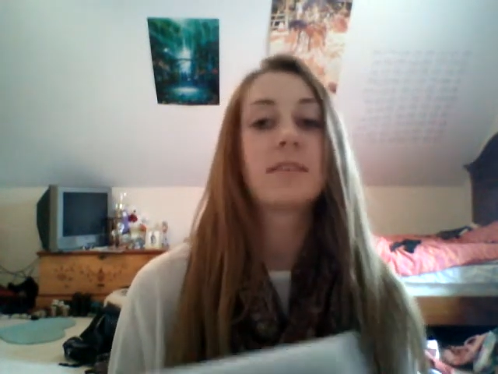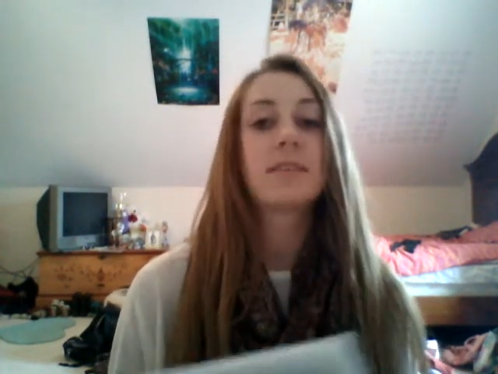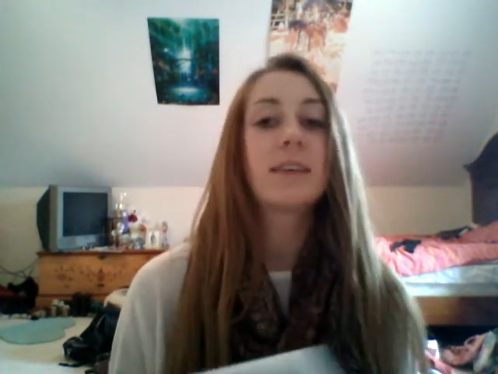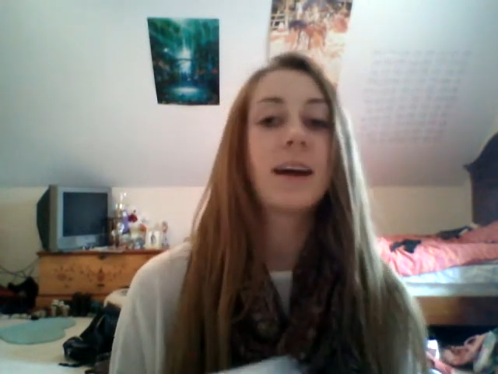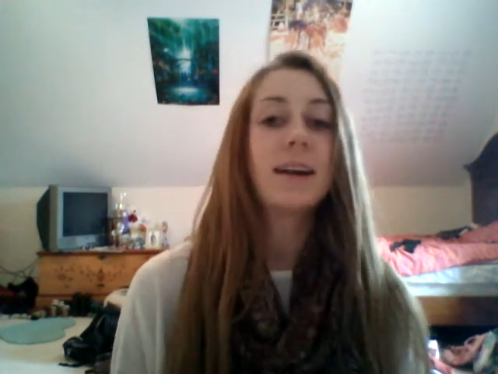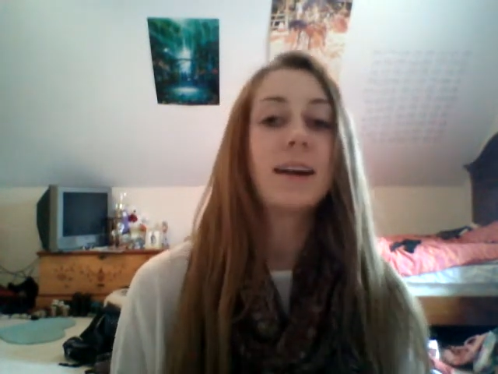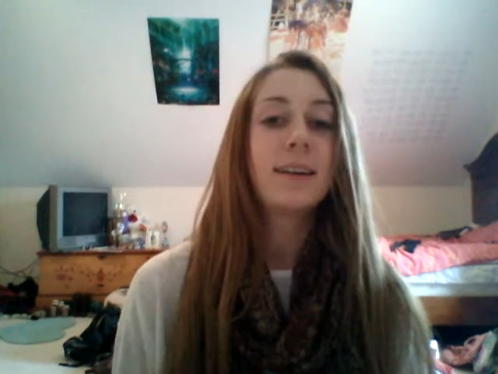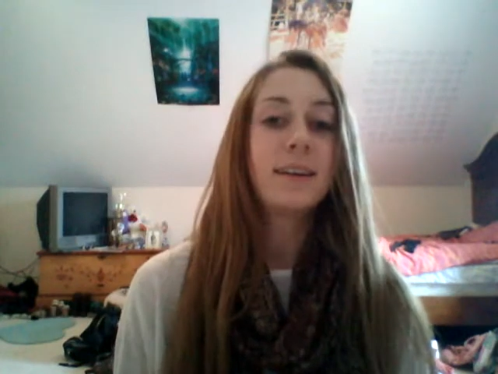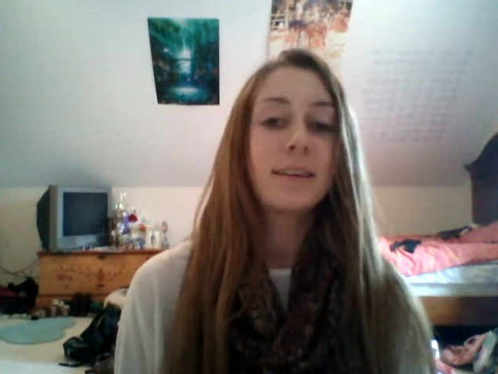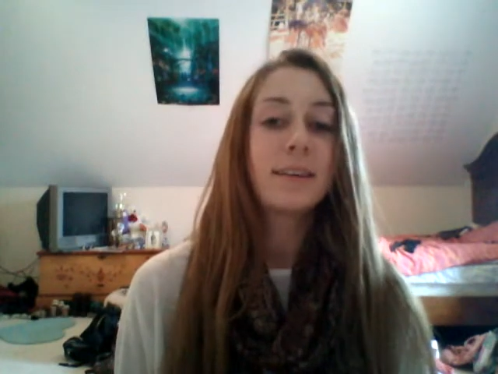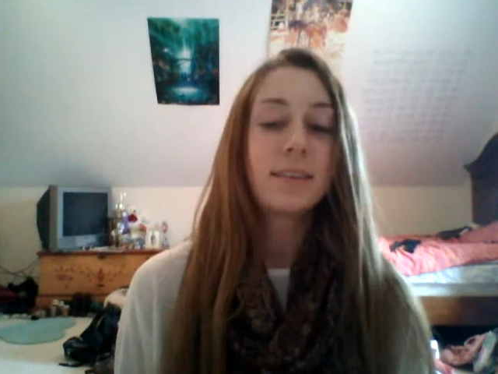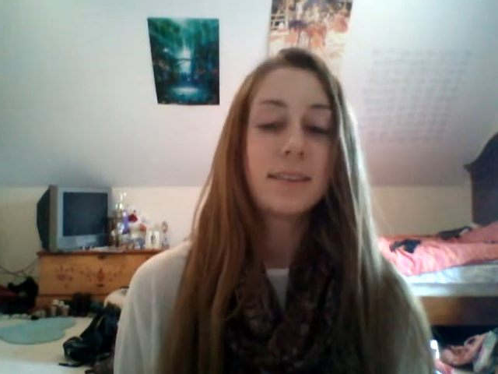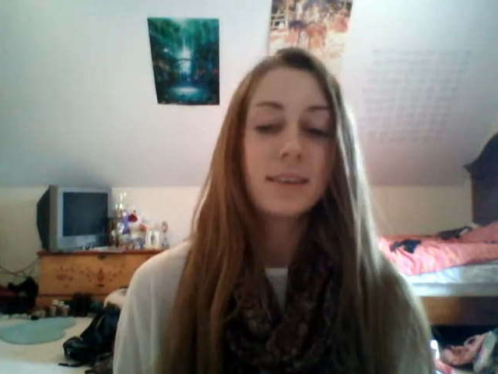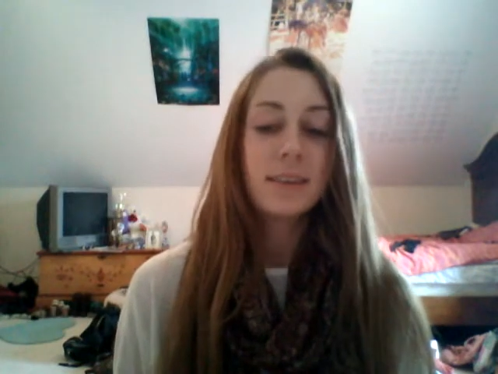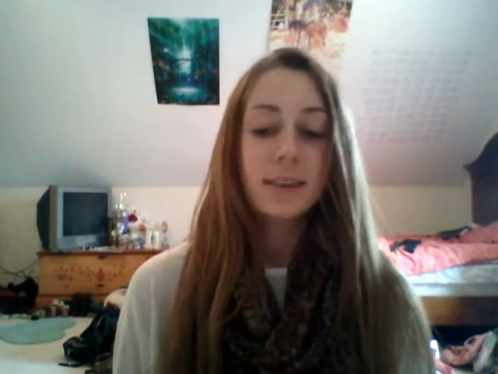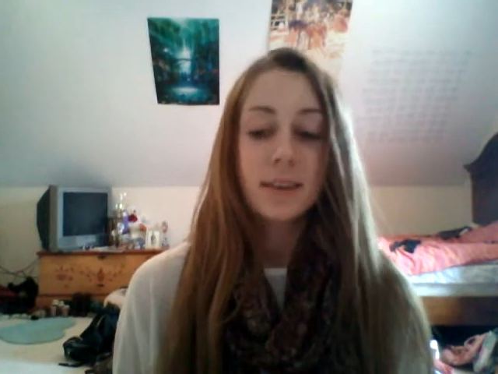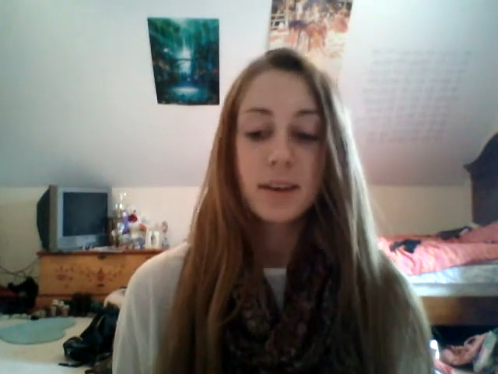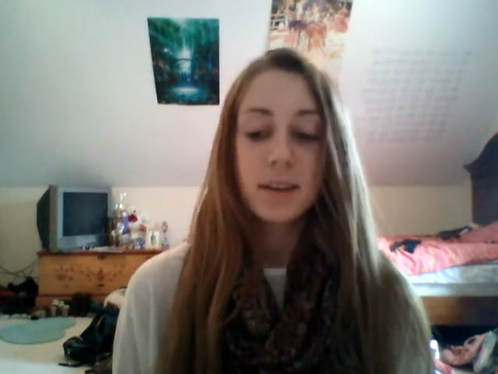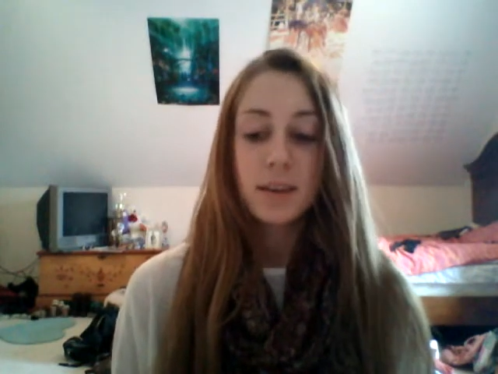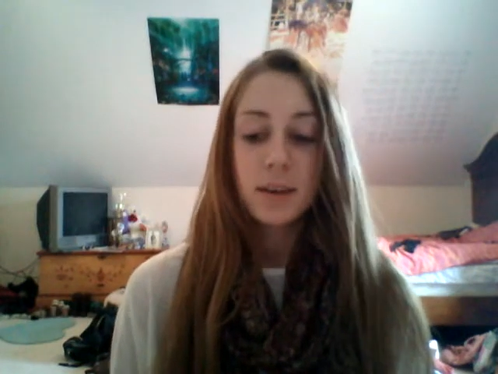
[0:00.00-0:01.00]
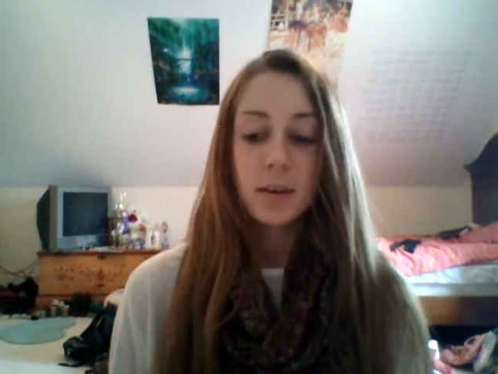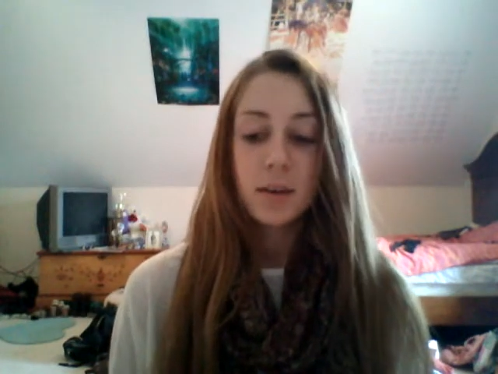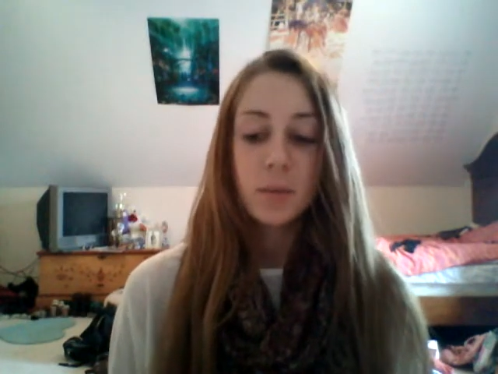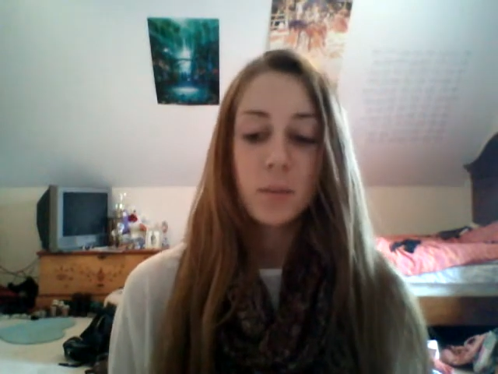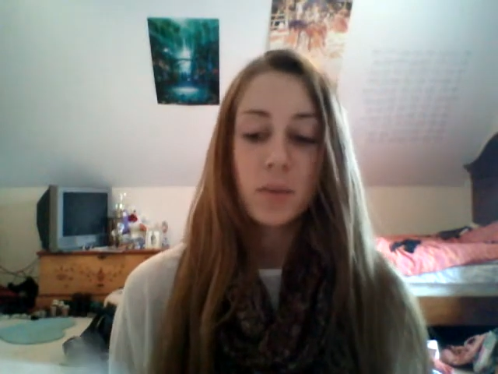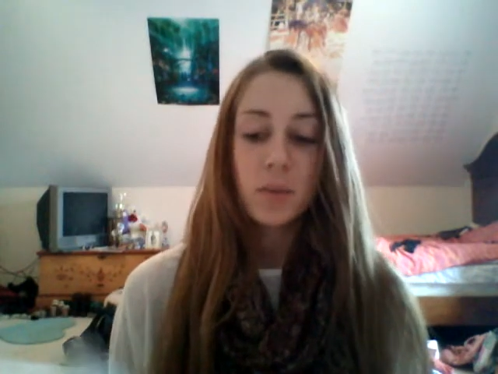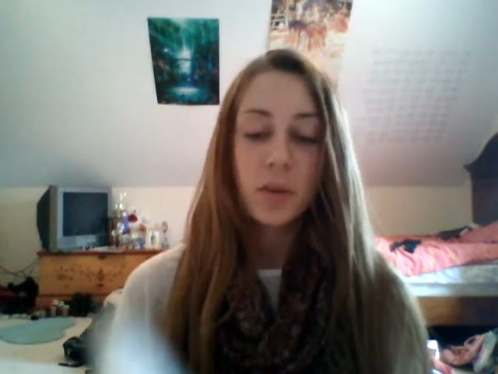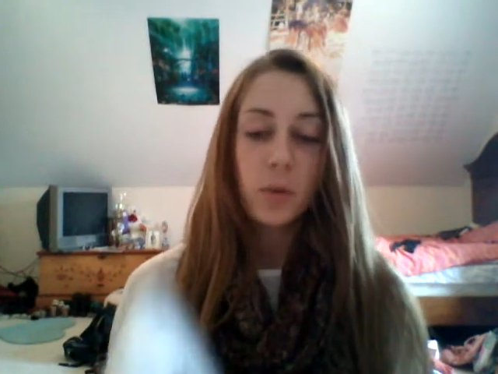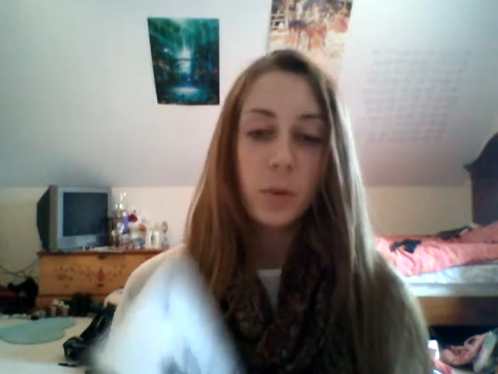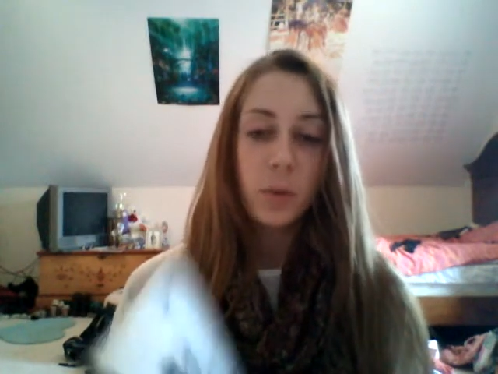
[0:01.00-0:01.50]
decided to
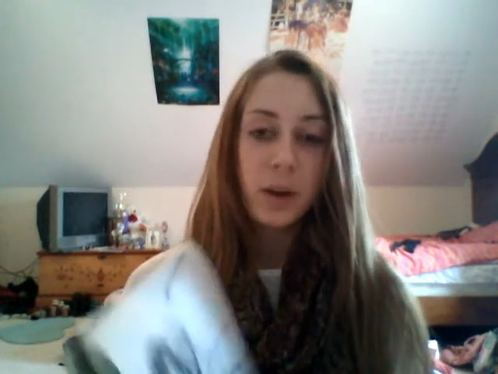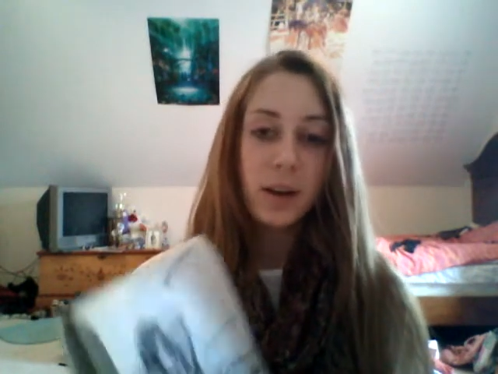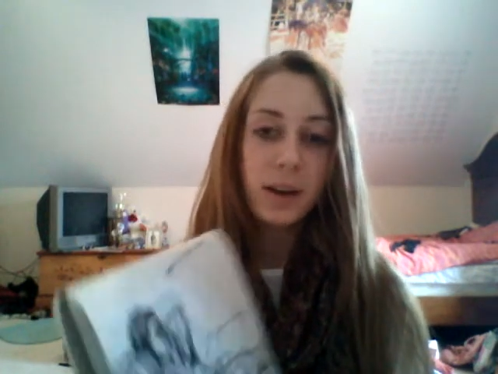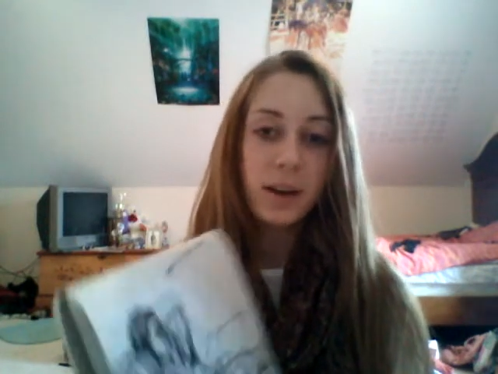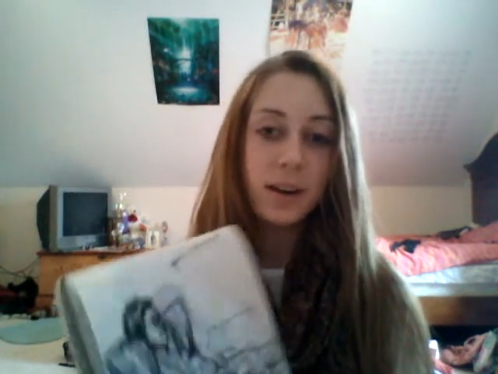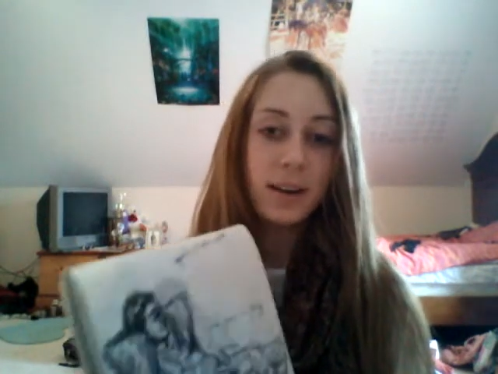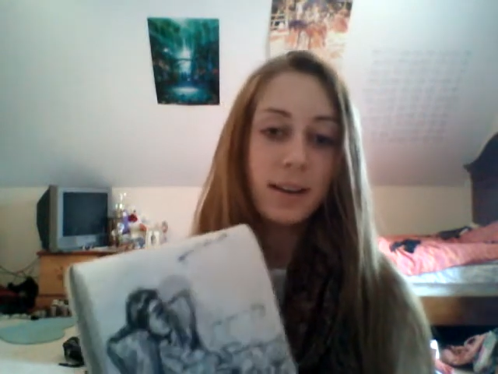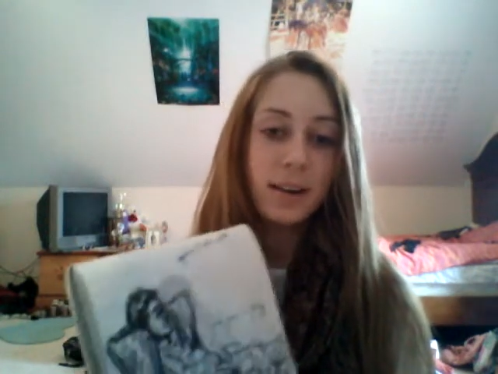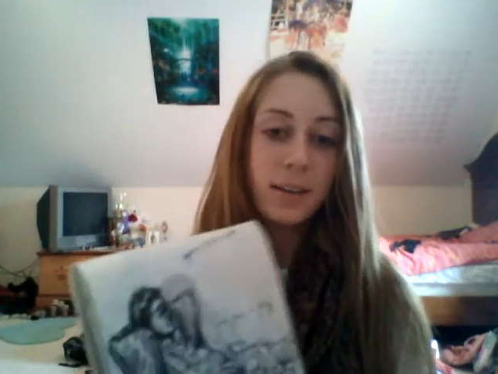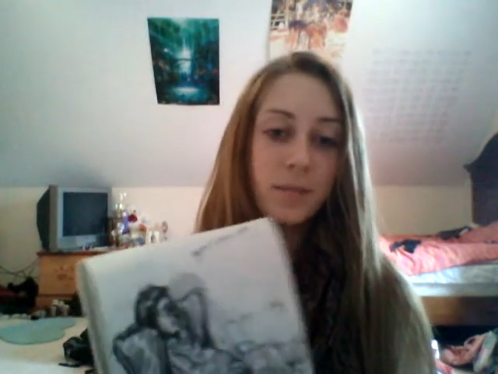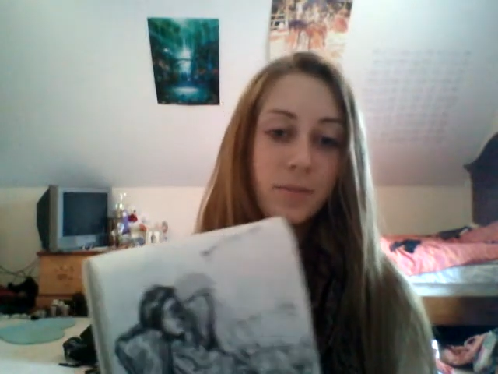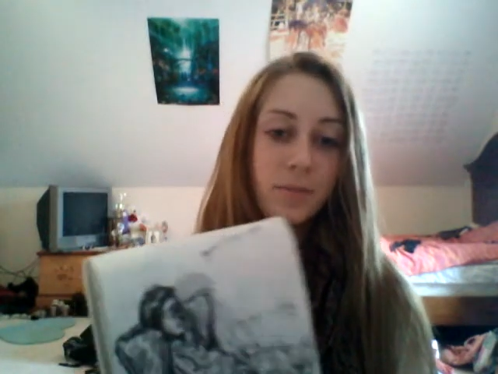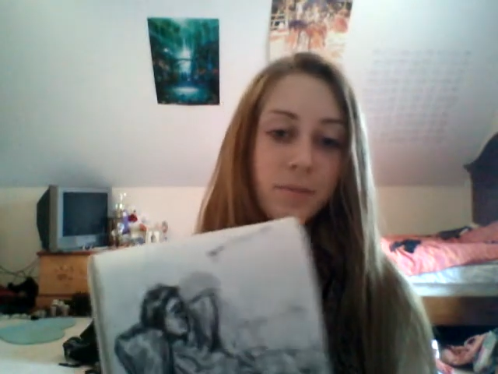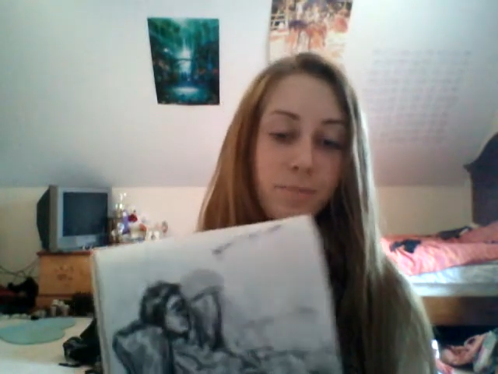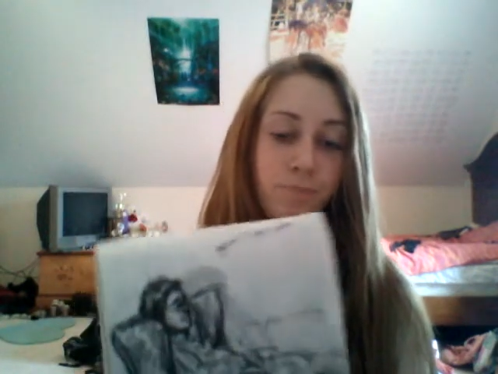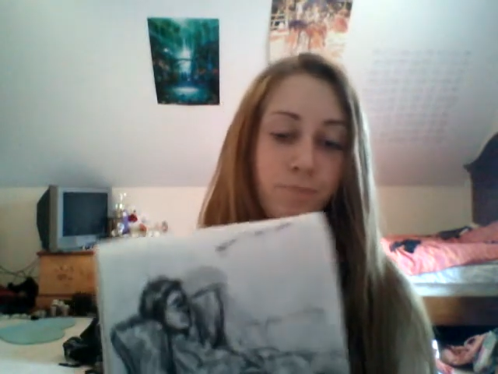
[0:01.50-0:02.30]
be weird on it.